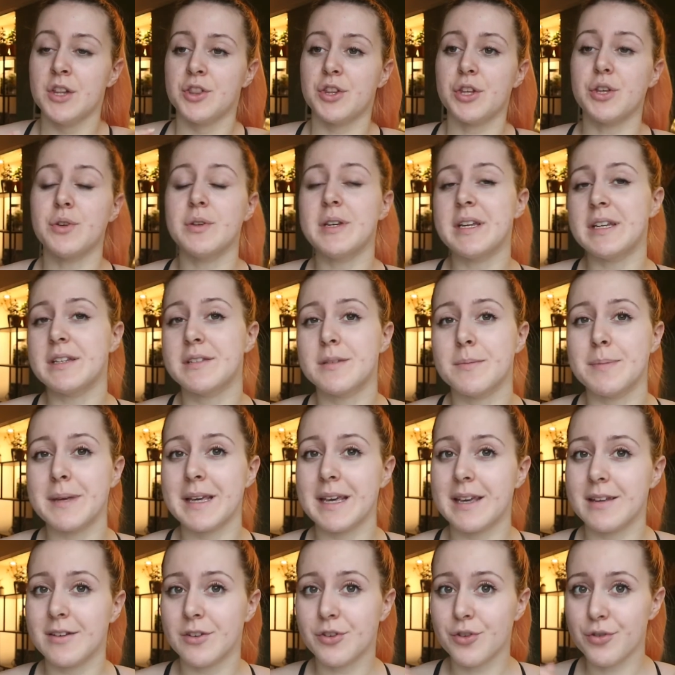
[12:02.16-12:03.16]
that you need to
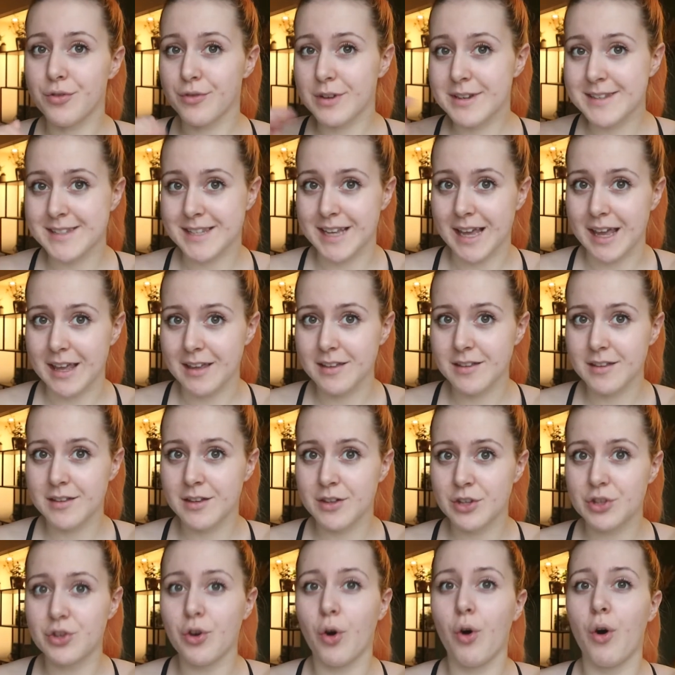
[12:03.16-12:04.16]
be increasing
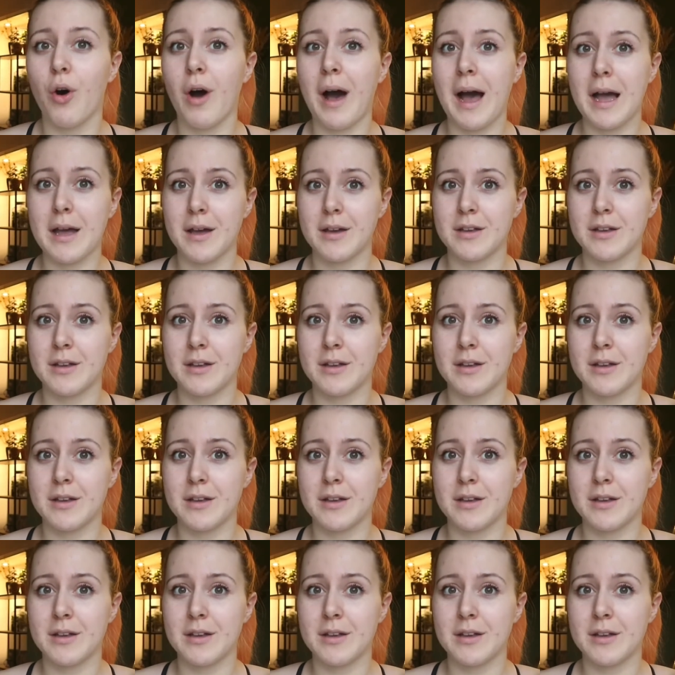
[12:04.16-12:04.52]
your